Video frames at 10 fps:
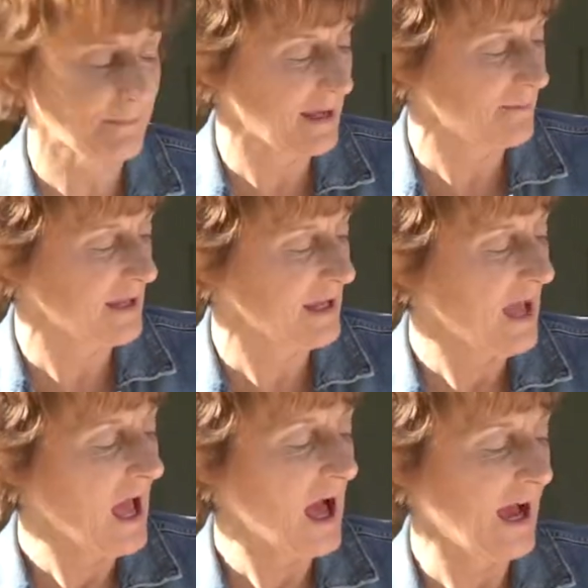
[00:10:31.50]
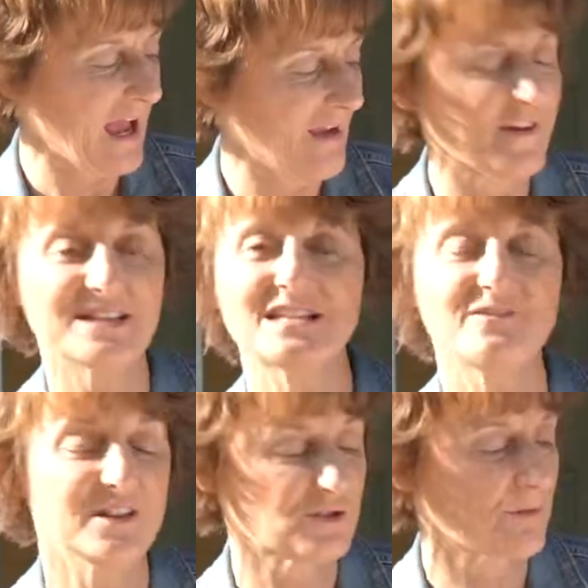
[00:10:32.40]
maybe, I have
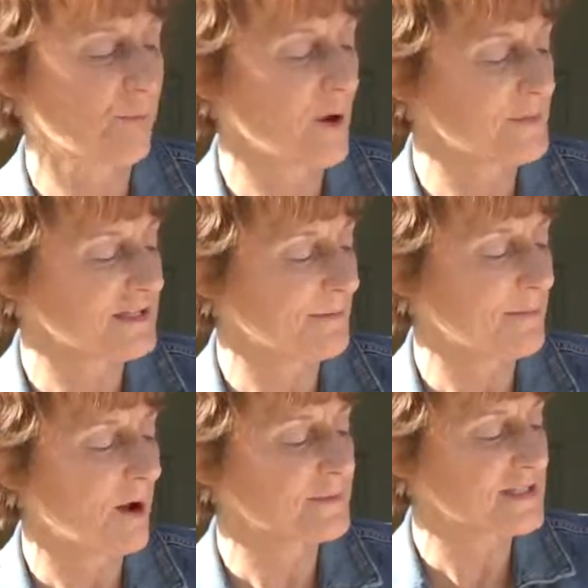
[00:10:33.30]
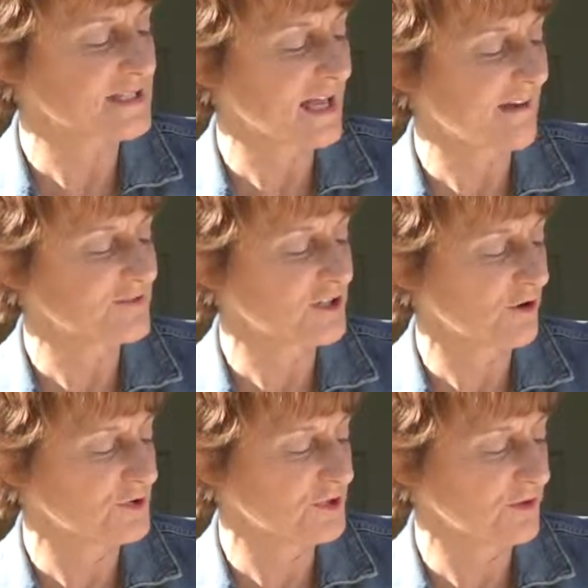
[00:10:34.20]
activities or appointments that my mom says I have to
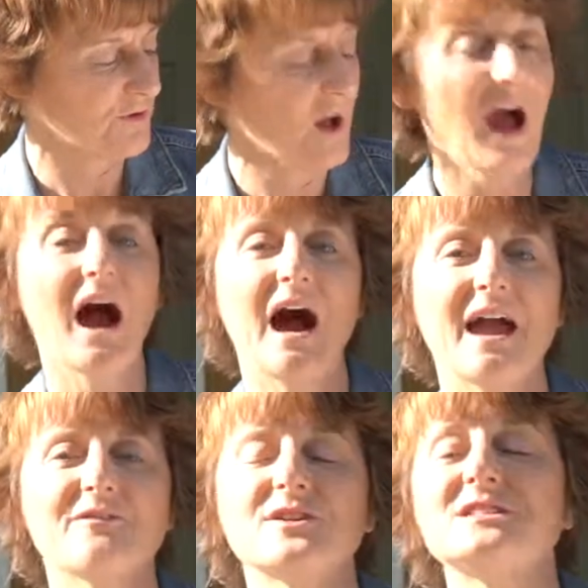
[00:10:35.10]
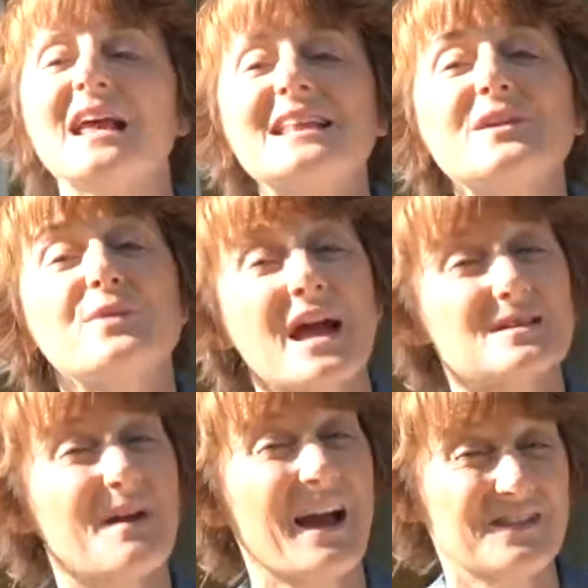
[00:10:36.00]
go to, I have a daily
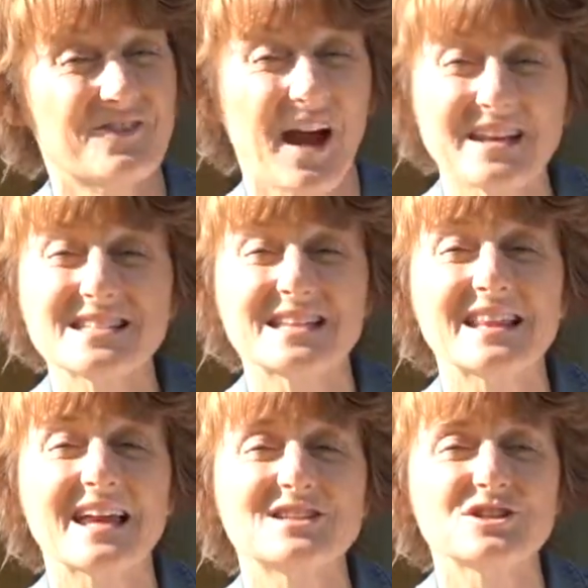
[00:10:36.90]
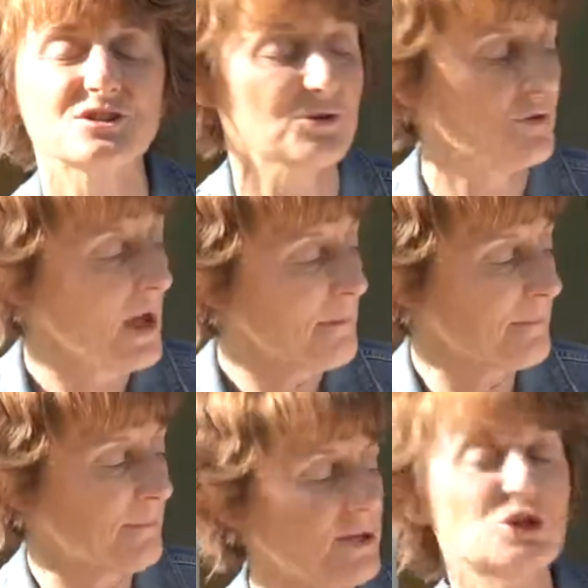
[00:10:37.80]
random act of kindness I'd like to do,
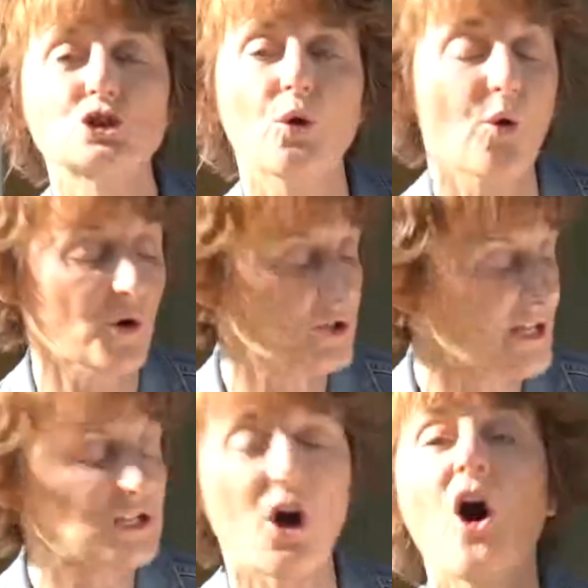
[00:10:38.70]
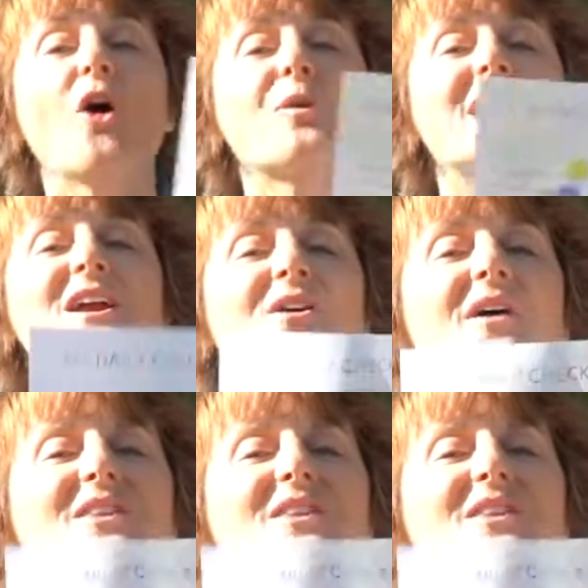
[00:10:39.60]
maybe chores. It's all right here on